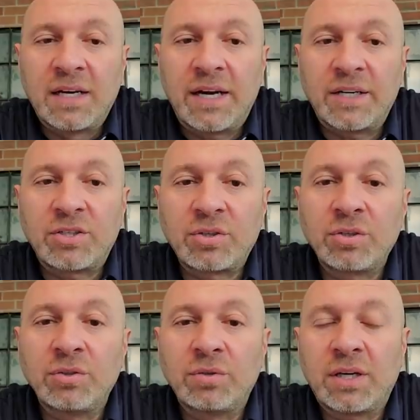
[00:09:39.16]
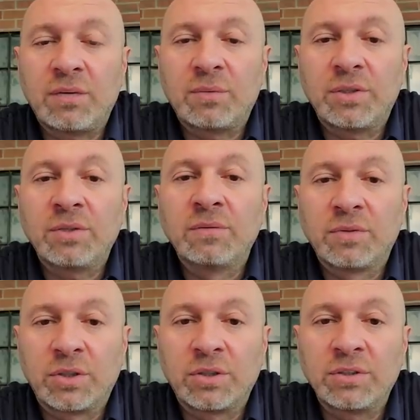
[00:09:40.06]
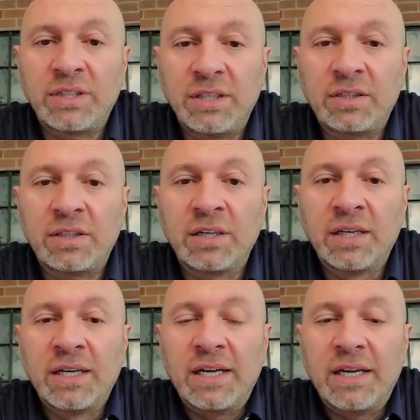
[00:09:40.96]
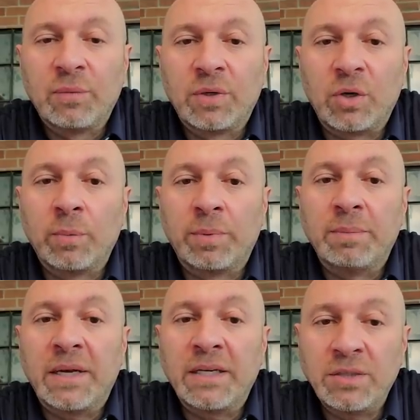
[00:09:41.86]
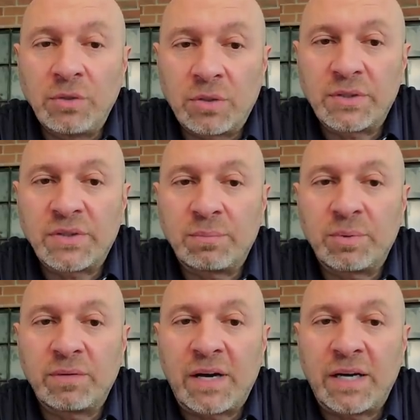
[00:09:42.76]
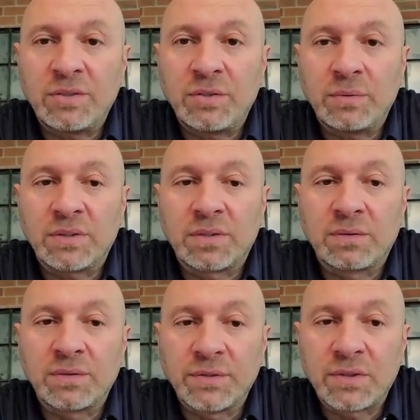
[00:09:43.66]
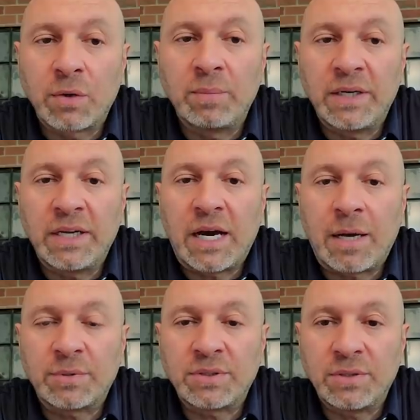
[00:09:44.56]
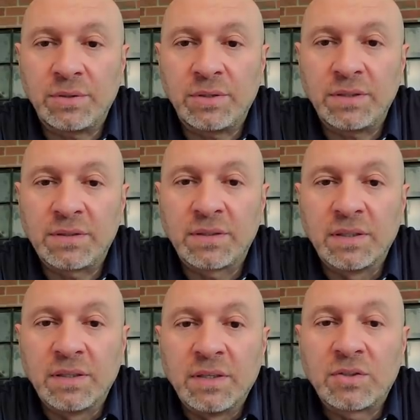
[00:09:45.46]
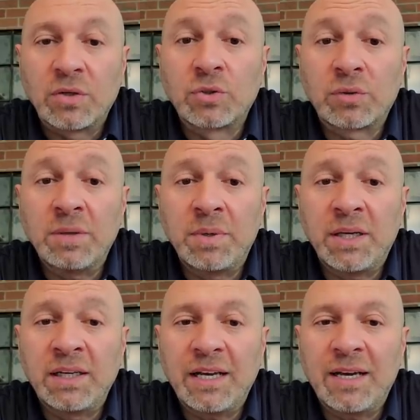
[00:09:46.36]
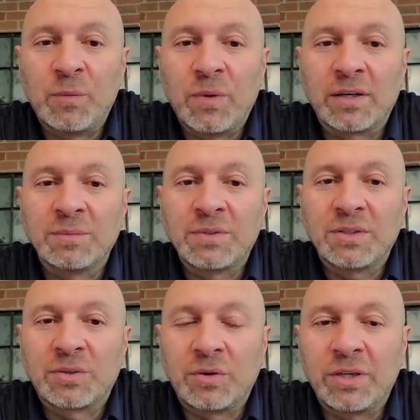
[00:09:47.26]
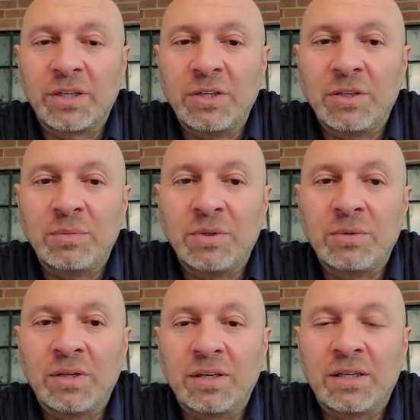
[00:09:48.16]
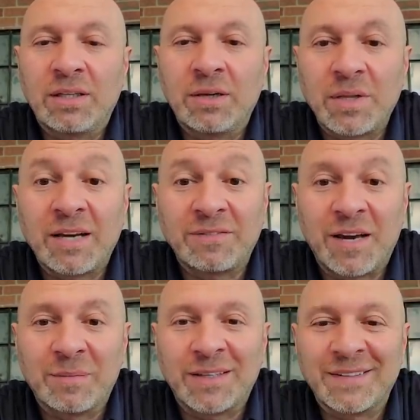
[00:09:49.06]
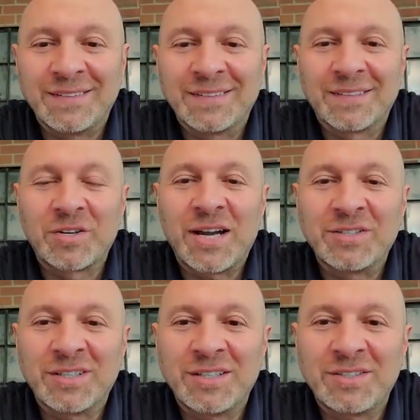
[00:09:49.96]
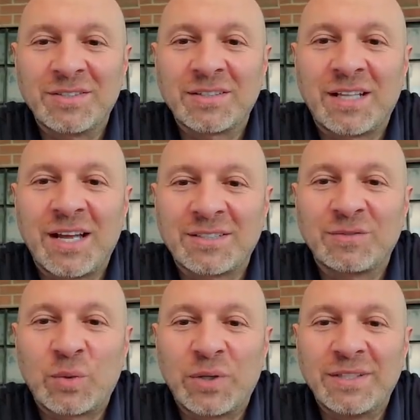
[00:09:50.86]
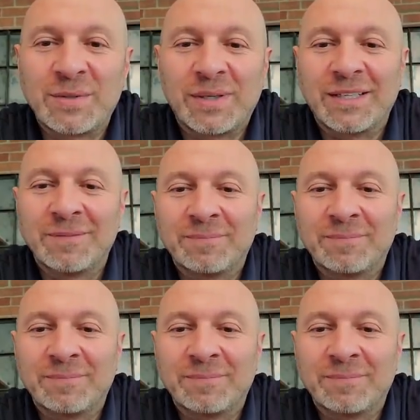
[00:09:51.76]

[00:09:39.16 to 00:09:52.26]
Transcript: I assure you that what you've learned here will open many doors and provide you with so many opportunities. So dream big and welcome to the growing EMU alumni family. Congratulations, class of 2020.